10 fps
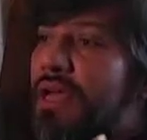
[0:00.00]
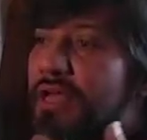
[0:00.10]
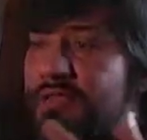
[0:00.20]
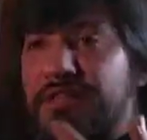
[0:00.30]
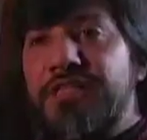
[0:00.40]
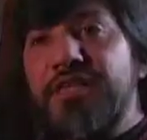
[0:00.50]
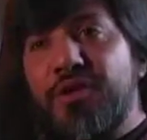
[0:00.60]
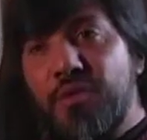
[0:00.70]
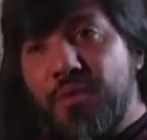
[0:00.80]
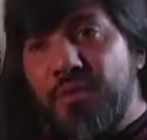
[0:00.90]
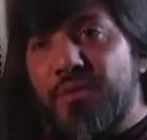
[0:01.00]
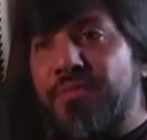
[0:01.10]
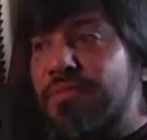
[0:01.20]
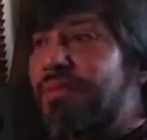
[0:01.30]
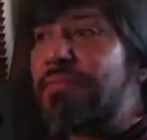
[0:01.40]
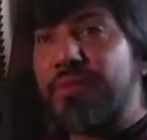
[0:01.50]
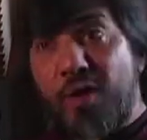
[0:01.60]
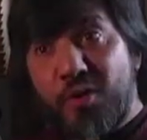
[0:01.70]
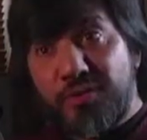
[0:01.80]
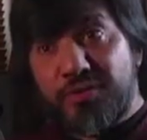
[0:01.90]
there is a new
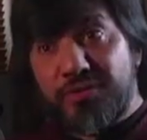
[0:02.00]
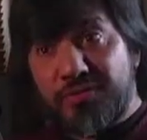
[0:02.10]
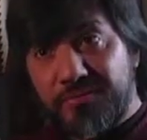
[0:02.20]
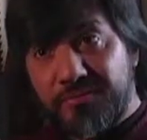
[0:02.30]
approach,